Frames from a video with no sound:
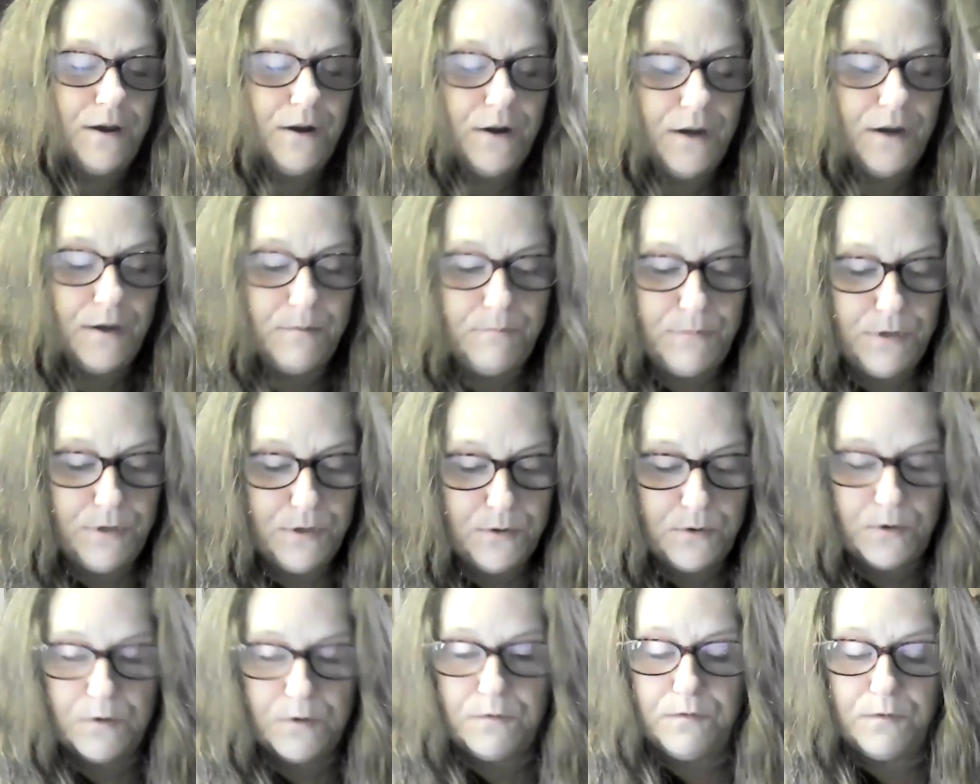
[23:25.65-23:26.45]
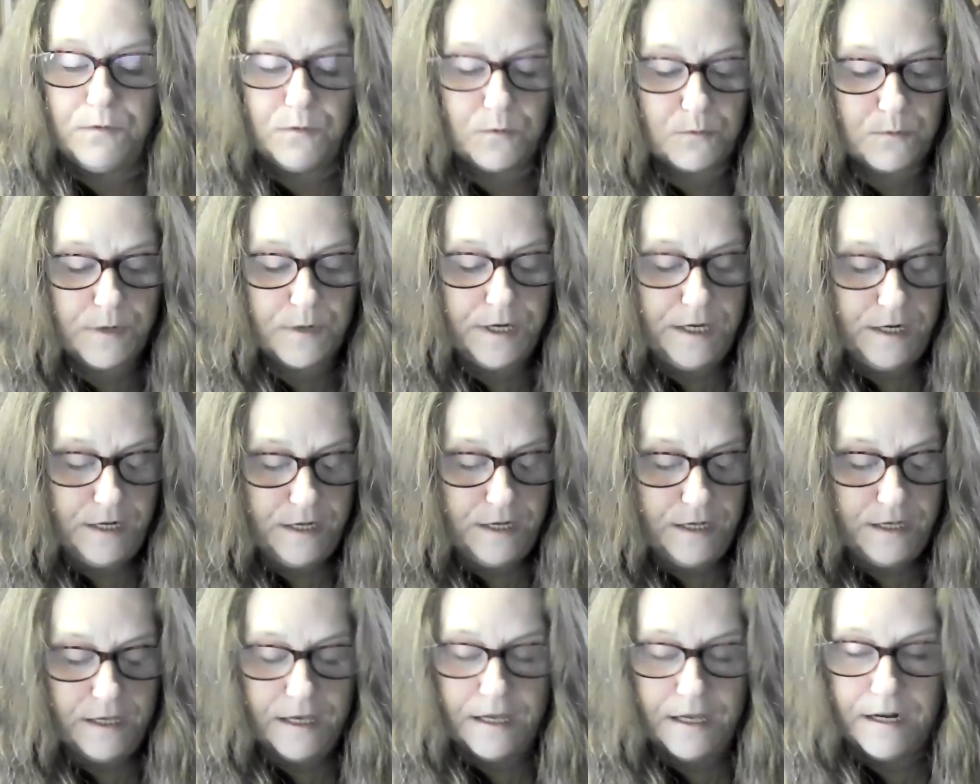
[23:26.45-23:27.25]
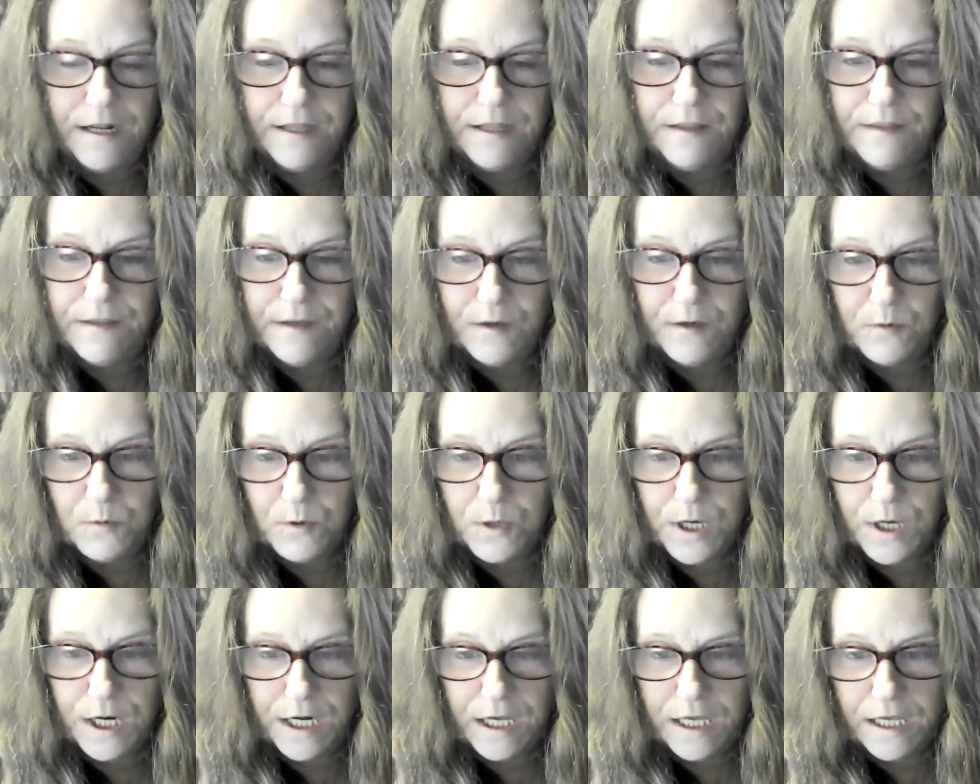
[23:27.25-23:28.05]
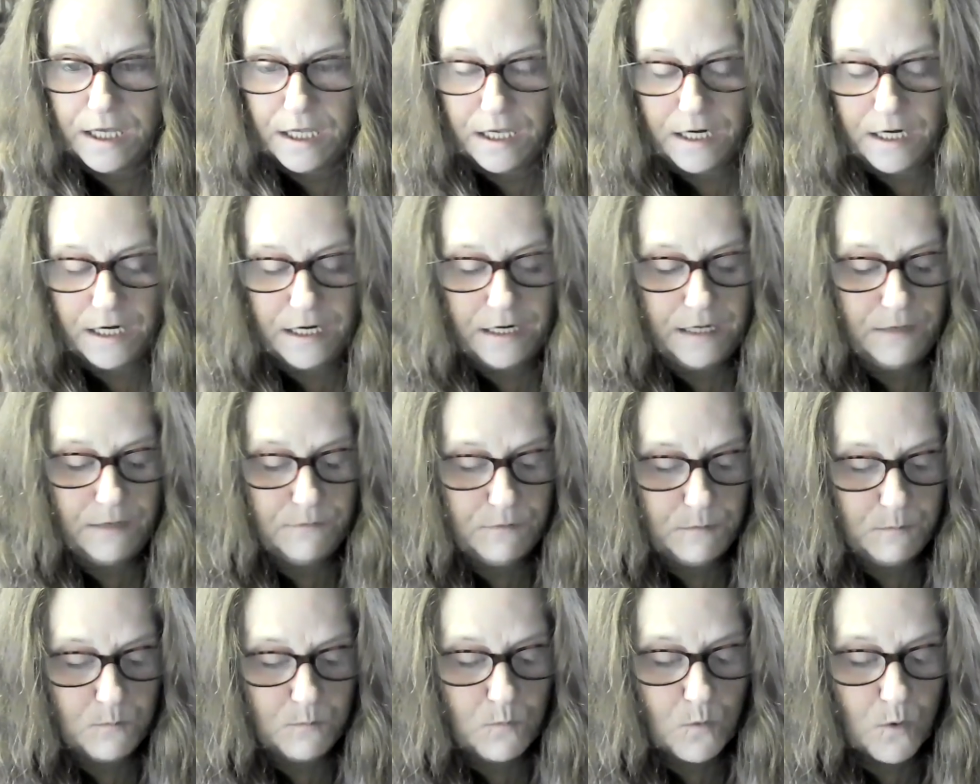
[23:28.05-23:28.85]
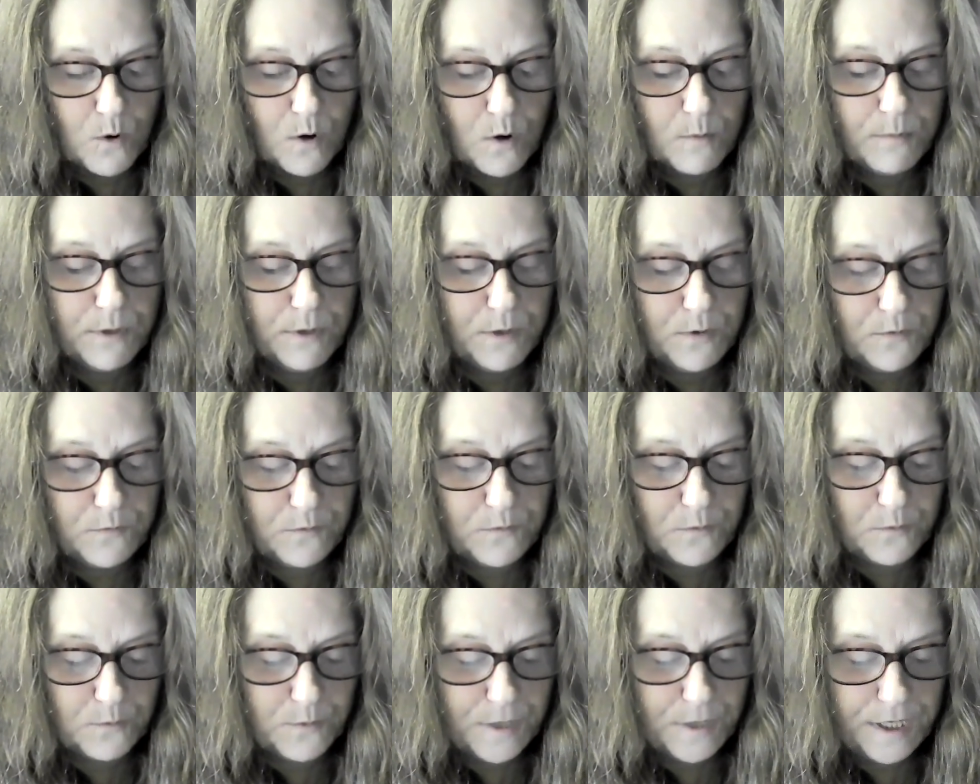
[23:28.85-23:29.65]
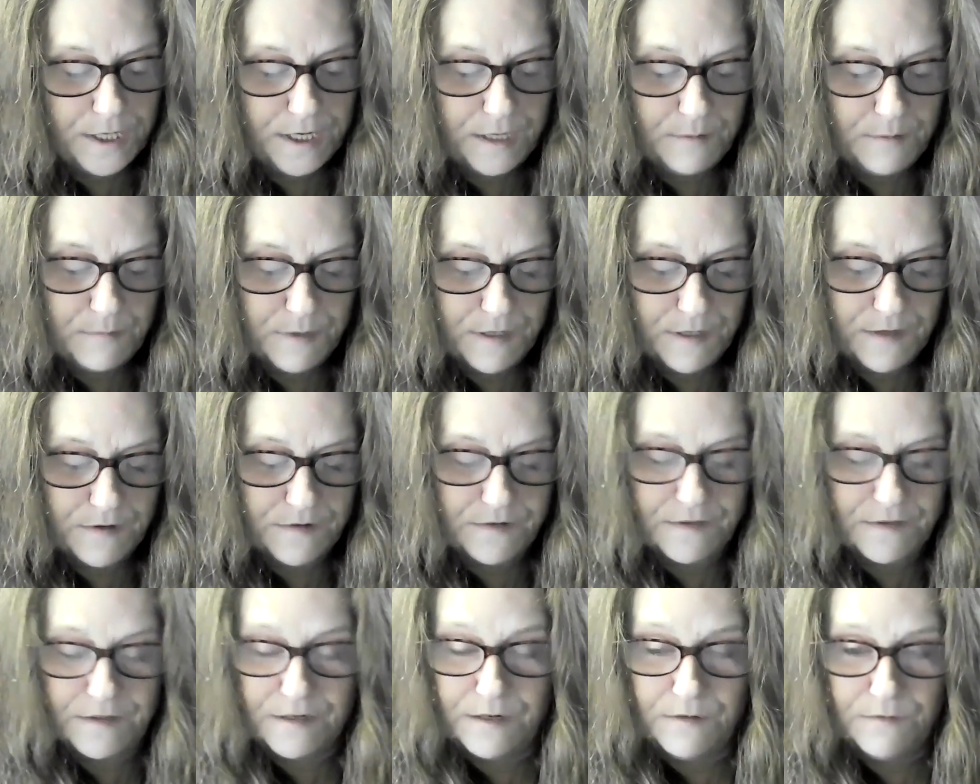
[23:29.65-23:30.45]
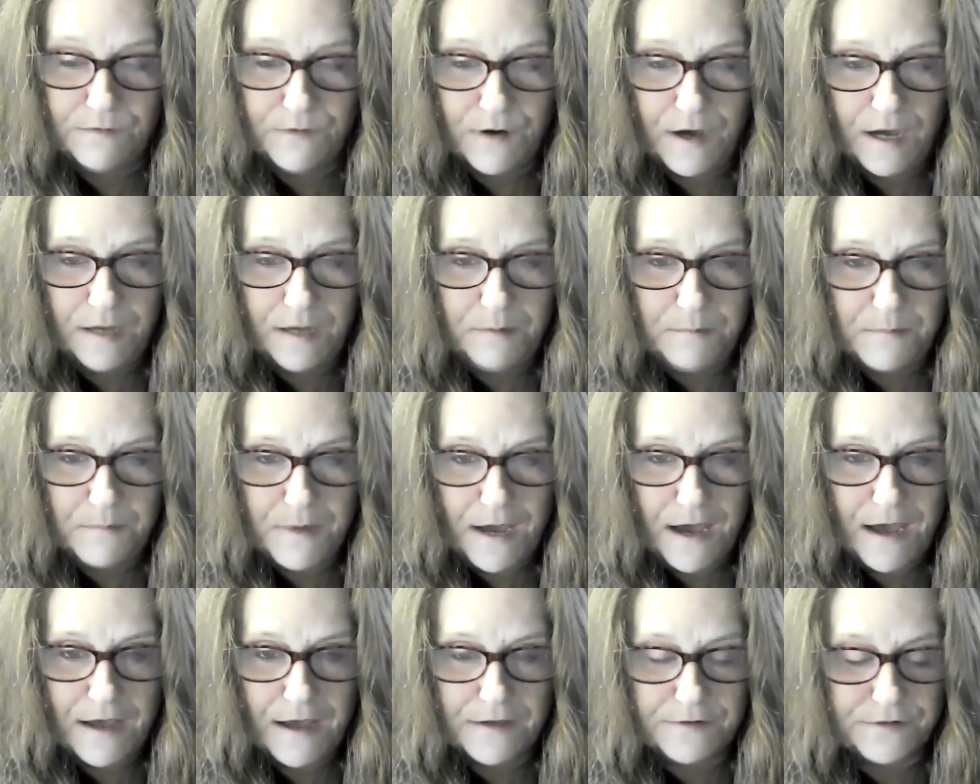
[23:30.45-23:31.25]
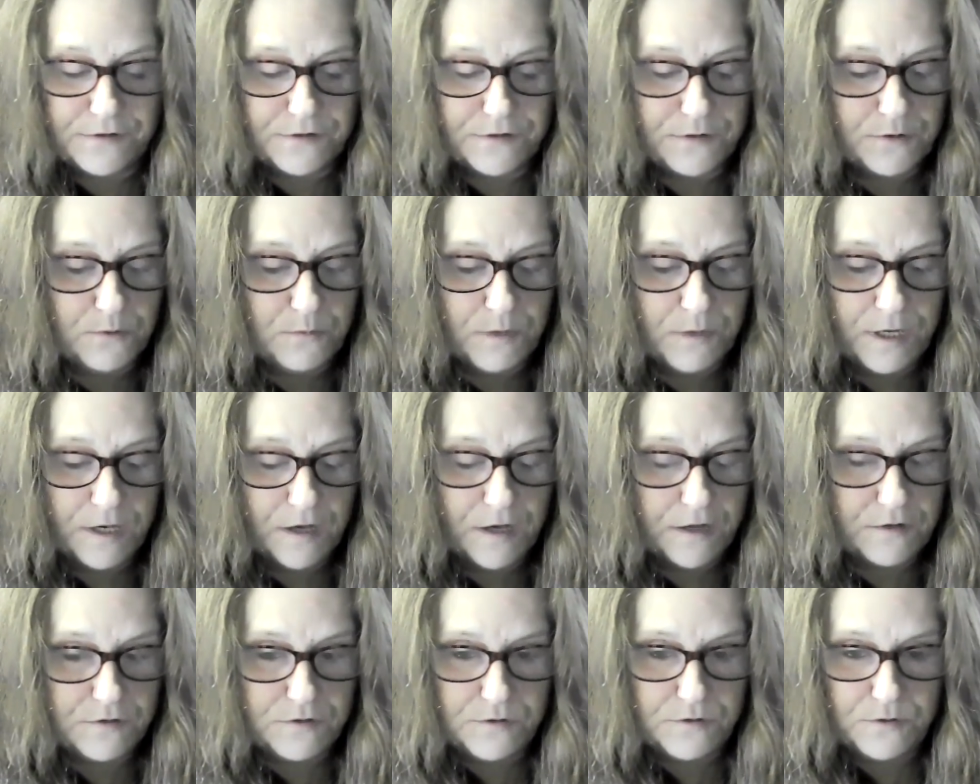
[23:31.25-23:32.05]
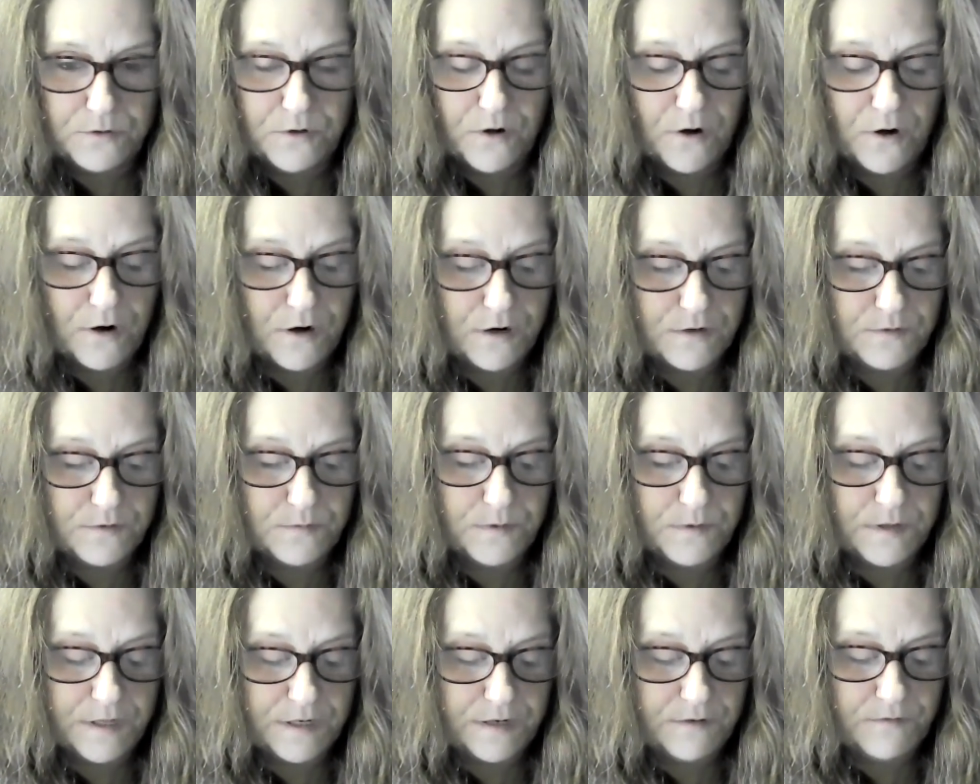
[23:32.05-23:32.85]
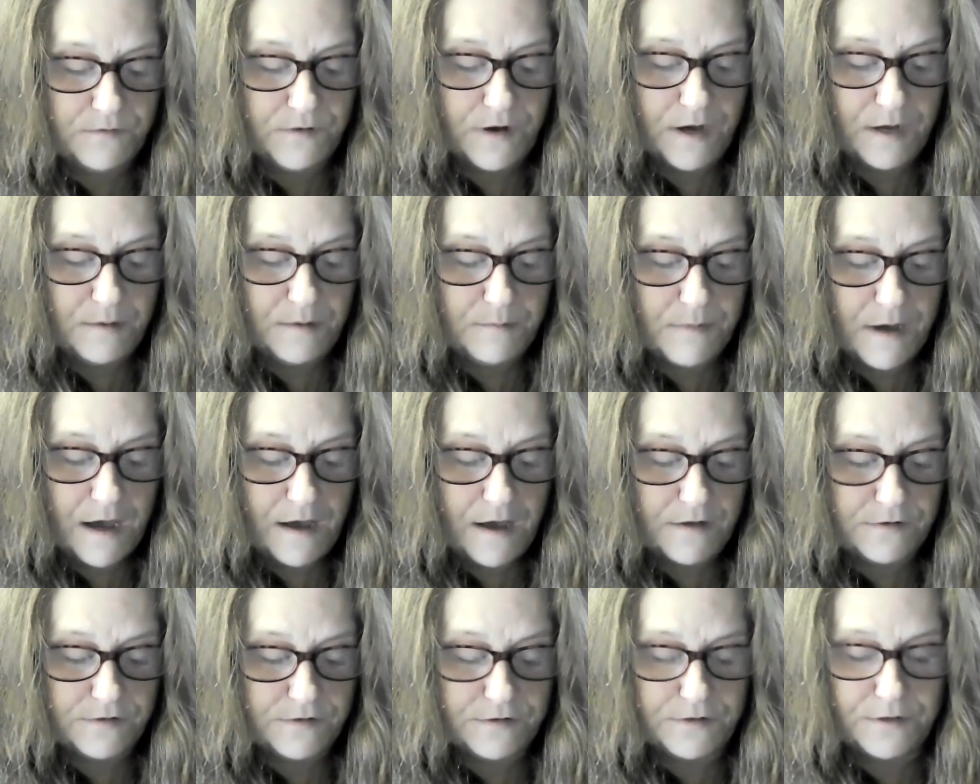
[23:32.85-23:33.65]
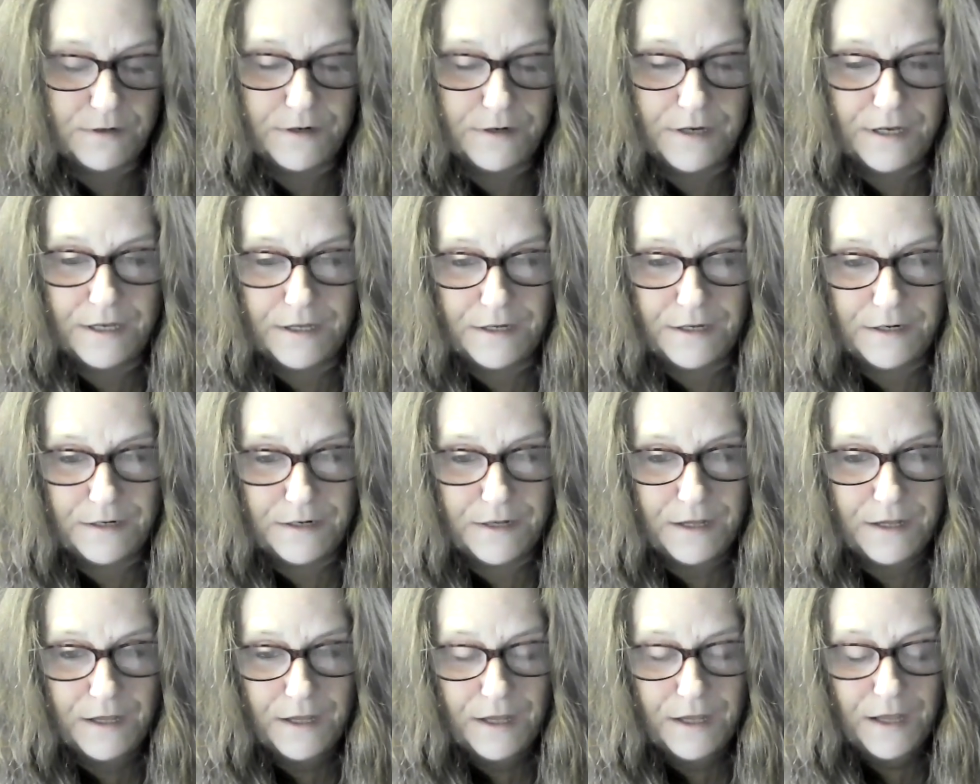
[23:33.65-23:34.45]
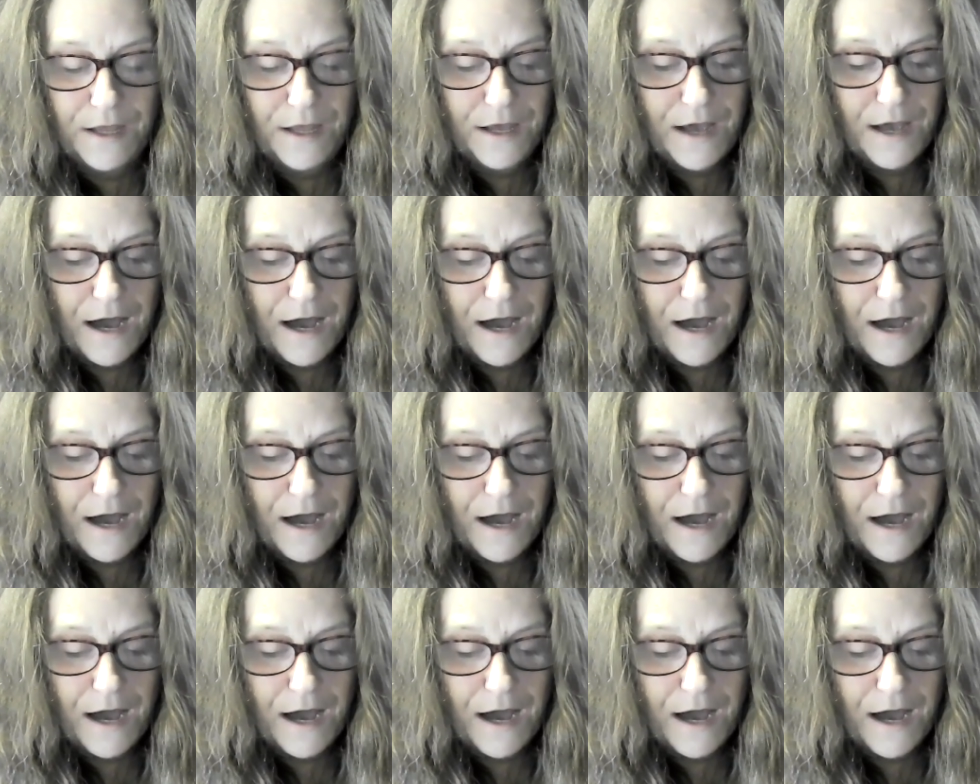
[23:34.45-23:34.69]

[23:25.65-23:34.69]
very beautiful reading and i think we're going to get an even more beautiful reading because the divine master we got two cards with the divine master and